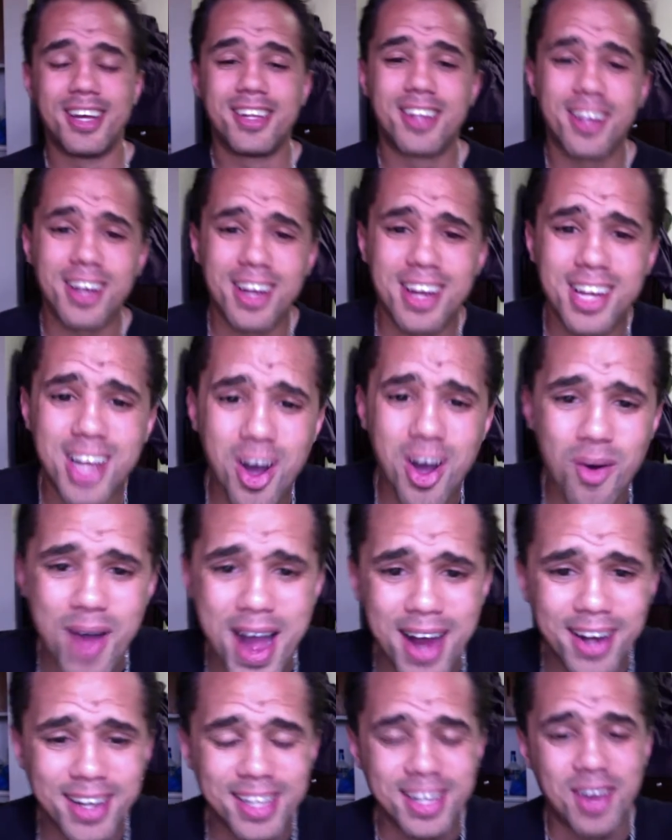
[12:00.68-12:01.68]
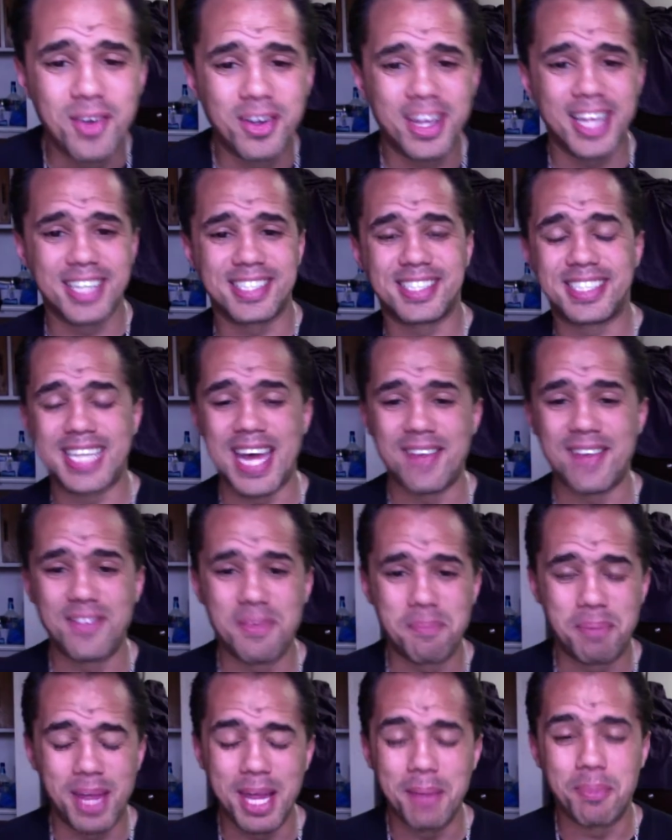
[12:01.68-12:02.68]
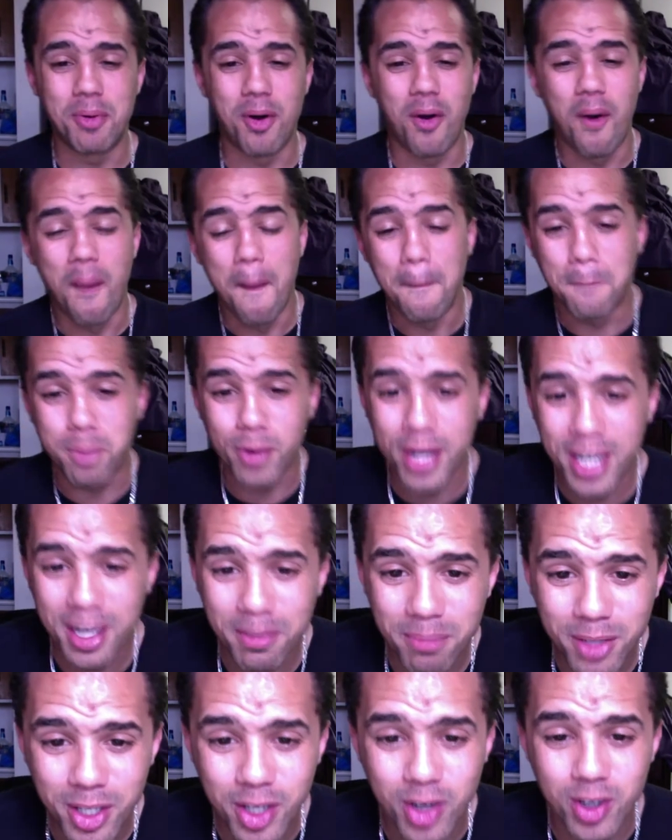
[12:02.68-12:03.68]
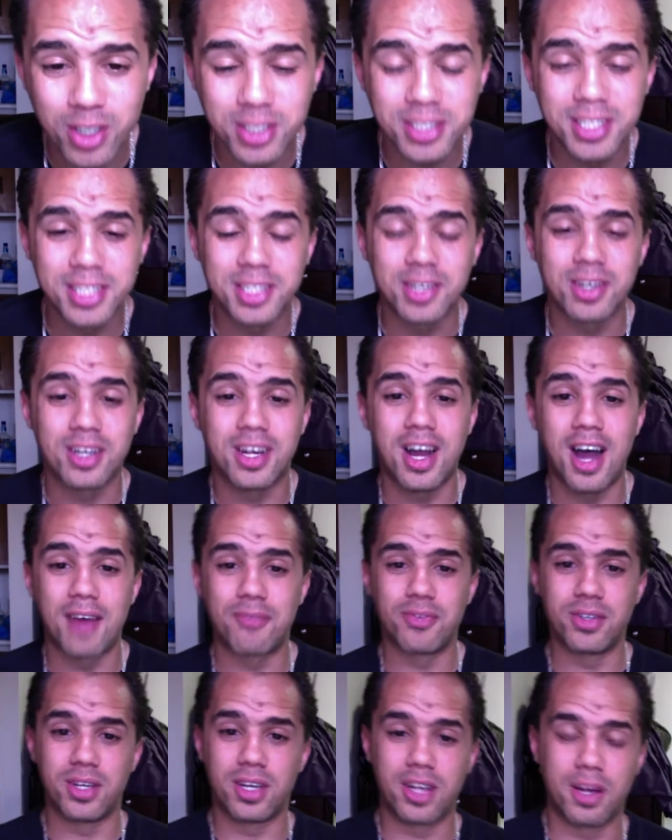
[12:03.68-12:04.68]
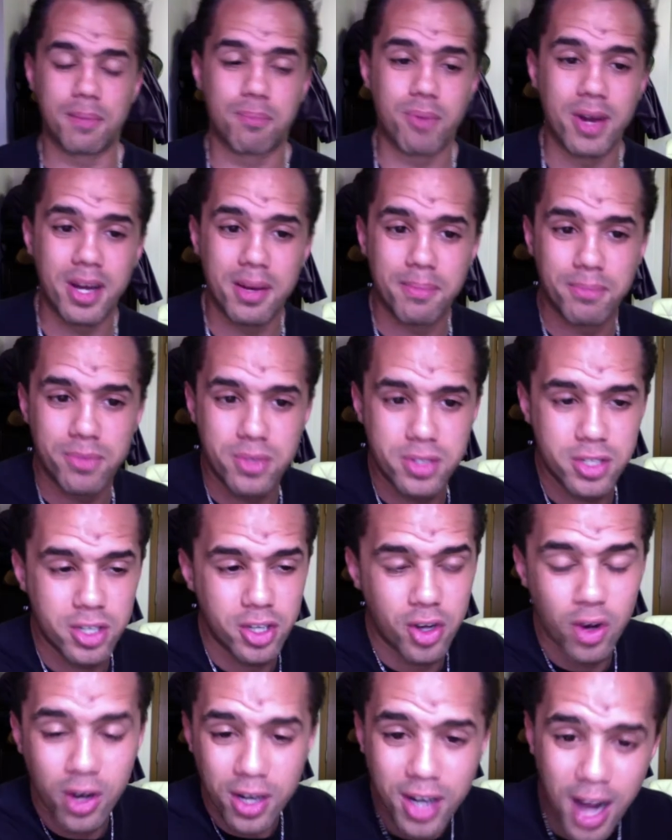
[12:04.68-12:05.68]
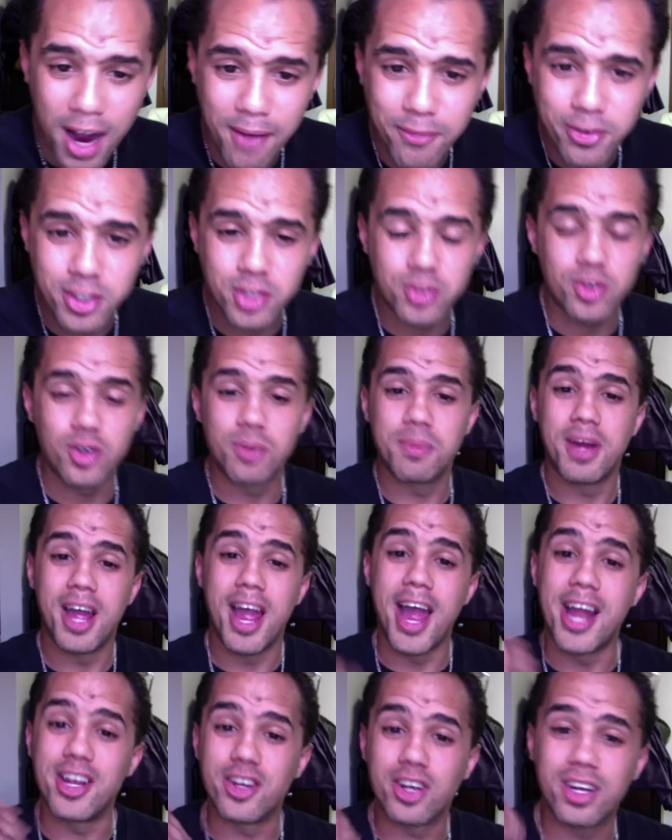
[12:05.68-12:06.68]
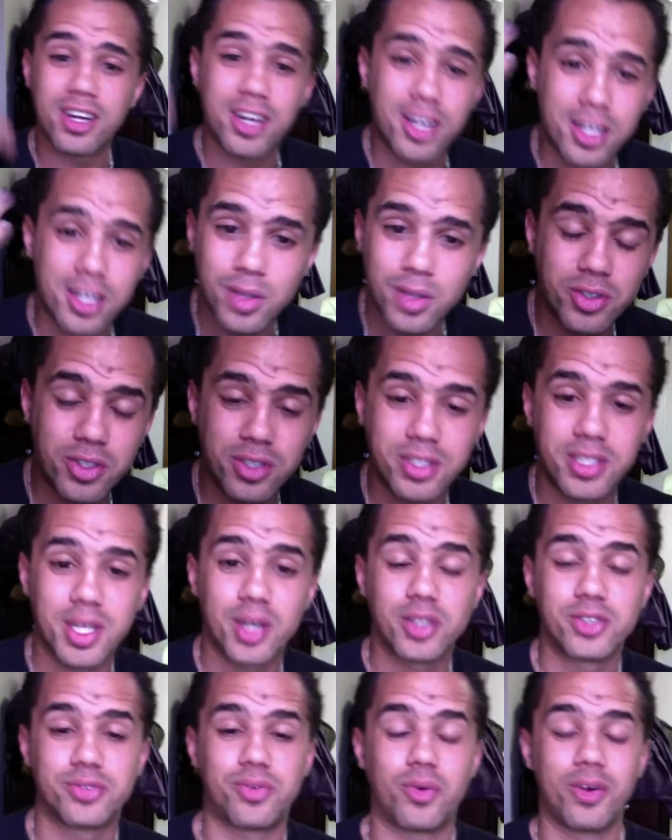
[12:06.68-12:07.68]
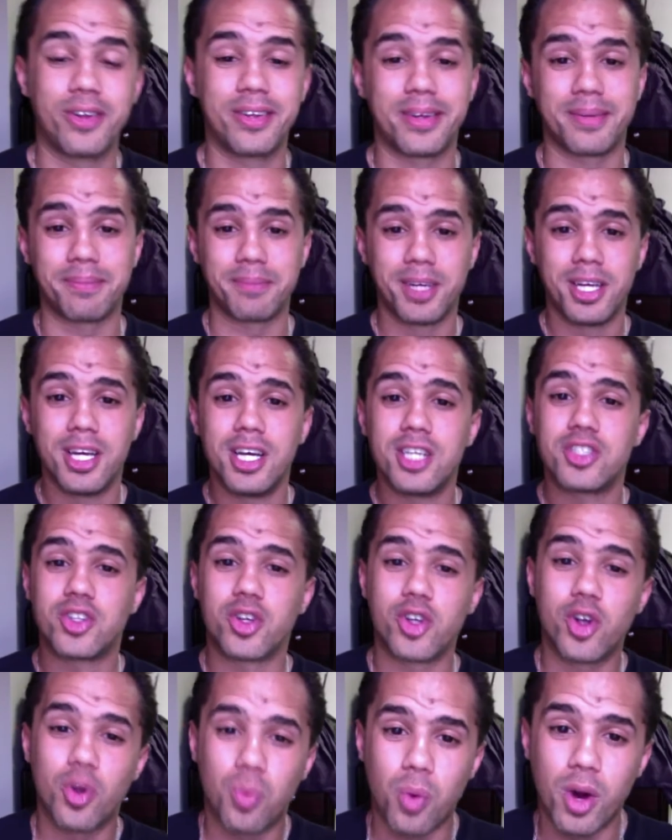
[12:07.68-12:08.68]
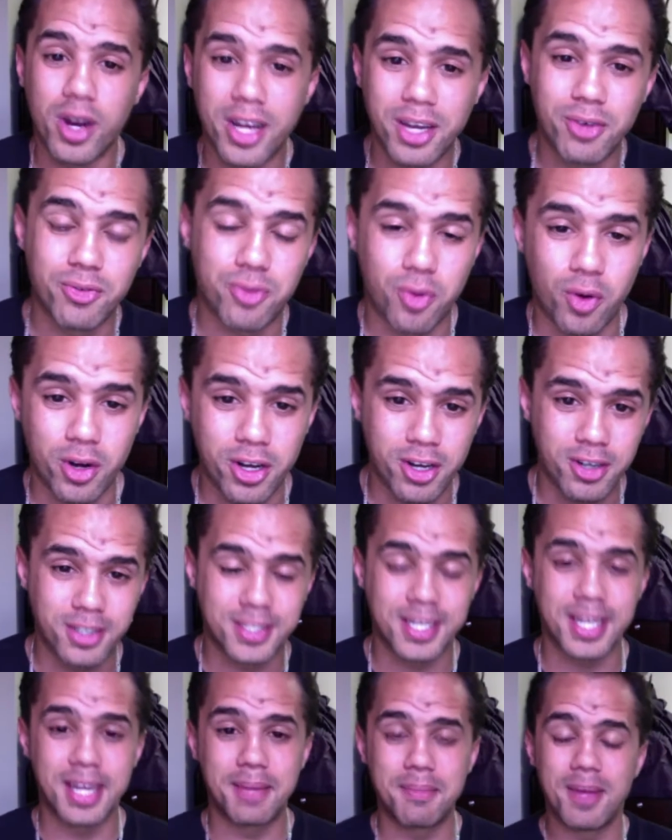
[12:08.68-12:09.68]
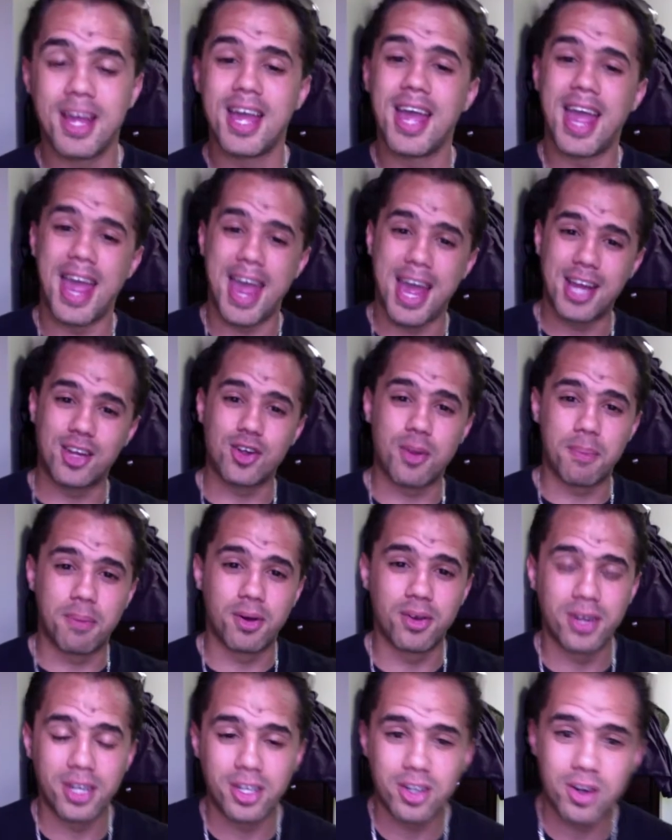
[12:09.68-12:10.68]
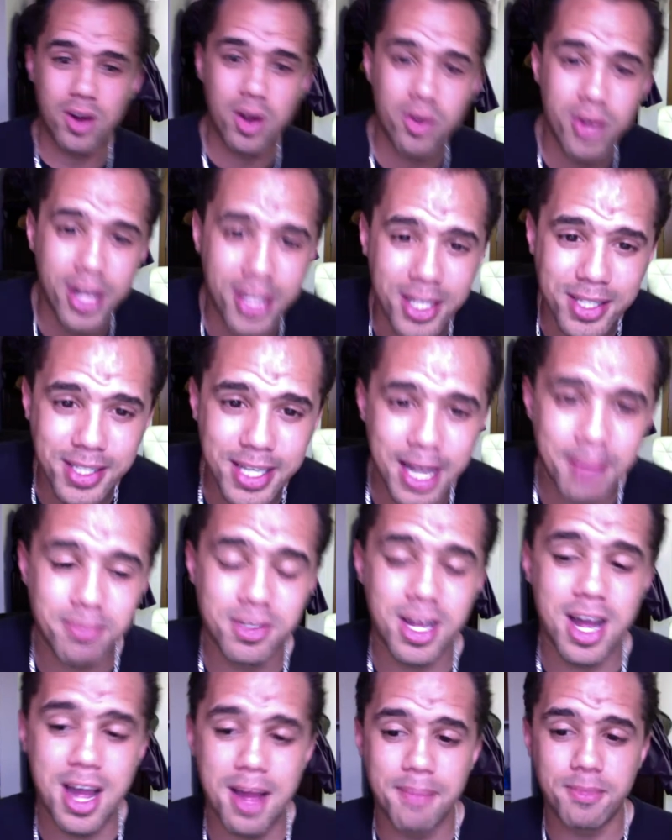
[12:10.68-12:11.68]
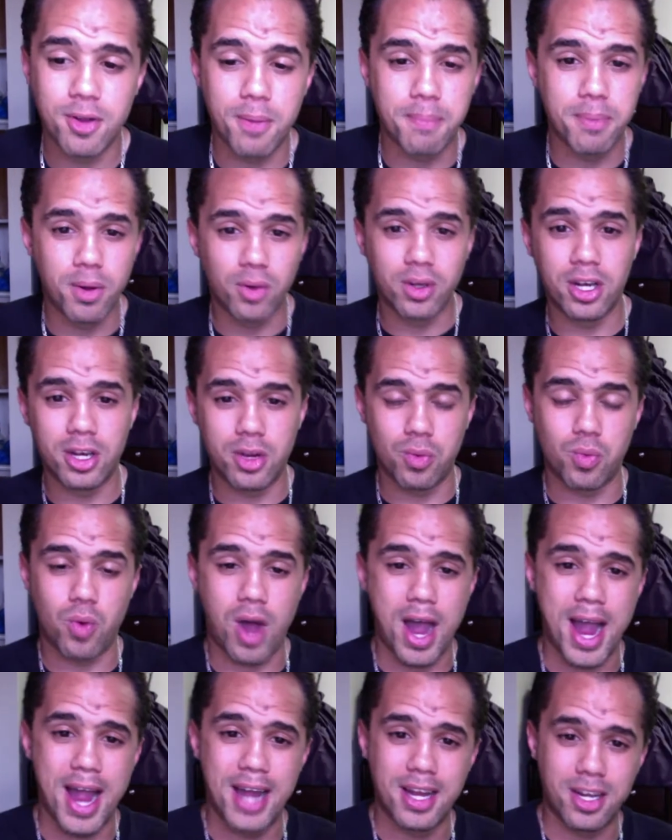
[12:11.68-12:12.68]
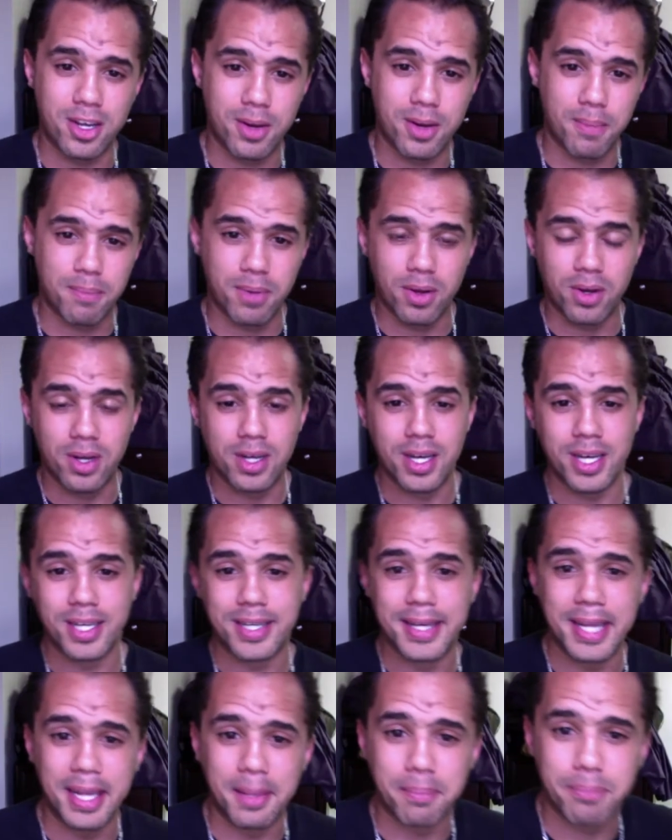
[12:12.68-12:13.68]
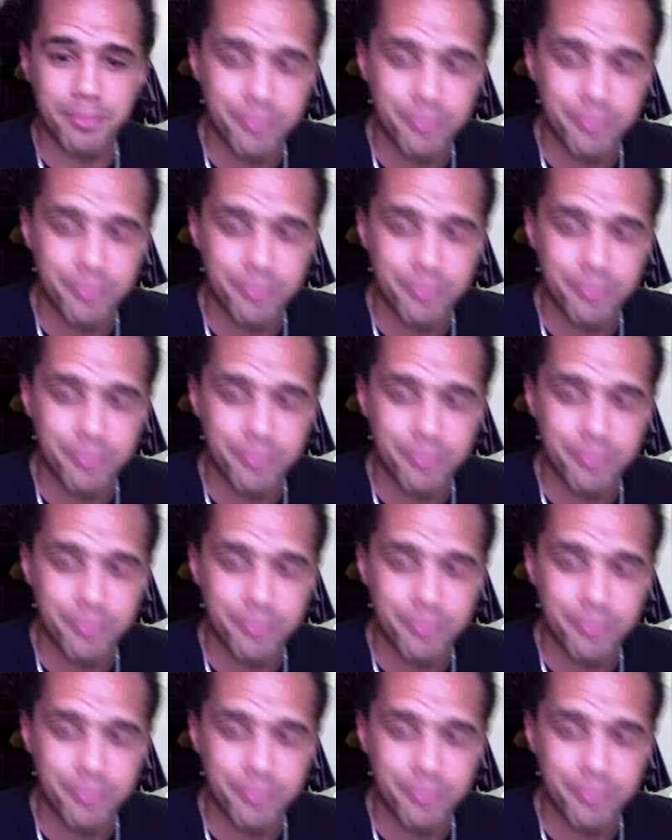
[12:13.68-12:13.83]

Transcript: They're going to go out and go get 7 people, bring them to your conference, bring them to your conference room, and you're going to their sales for them. So you're working for your team and you're building your own at the same time. You're building it wide and you're building it deep.